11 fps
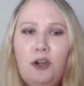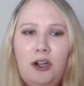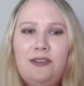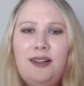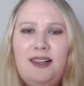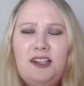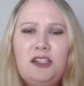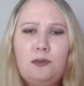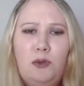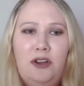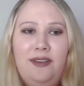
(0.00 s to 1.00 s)
know that this
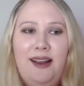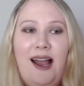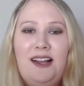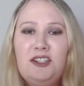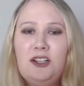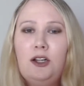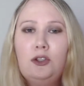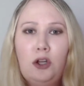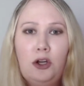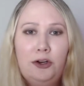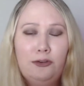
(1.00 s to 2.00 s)
movie has a
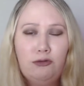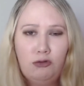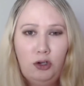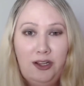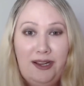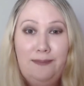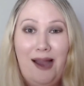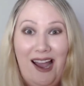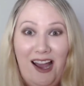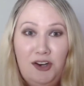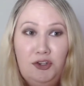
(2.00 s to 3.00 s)
lot of really
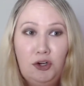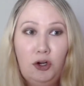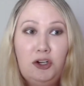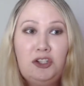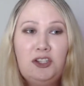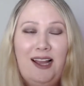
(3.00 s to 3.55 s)
bad jokes,